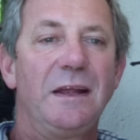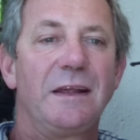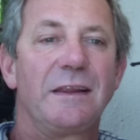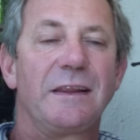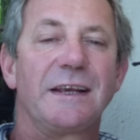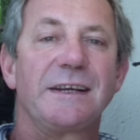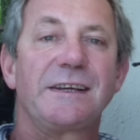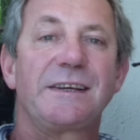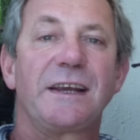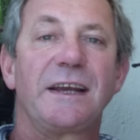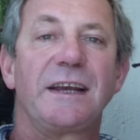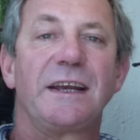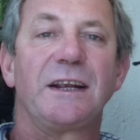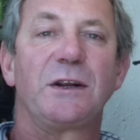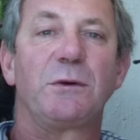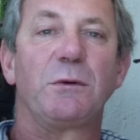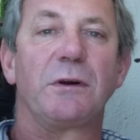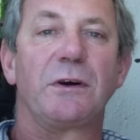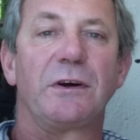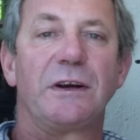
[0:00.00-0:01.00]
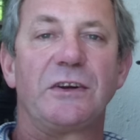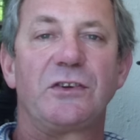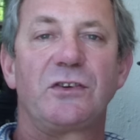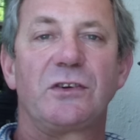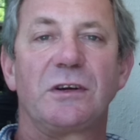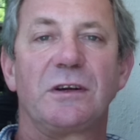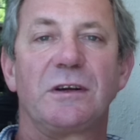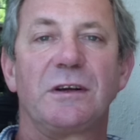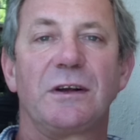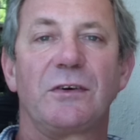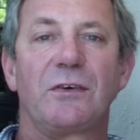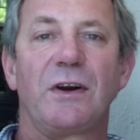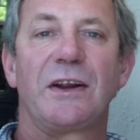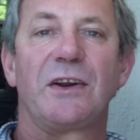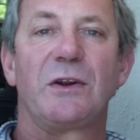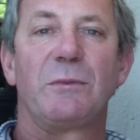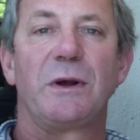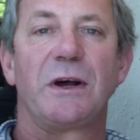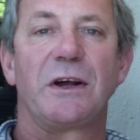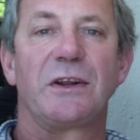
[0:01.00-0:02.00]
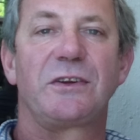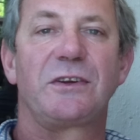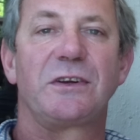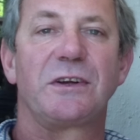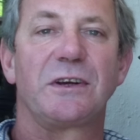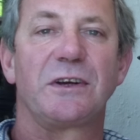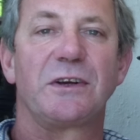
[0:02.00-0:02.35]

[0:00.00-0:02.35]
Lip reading: They say it will reach around about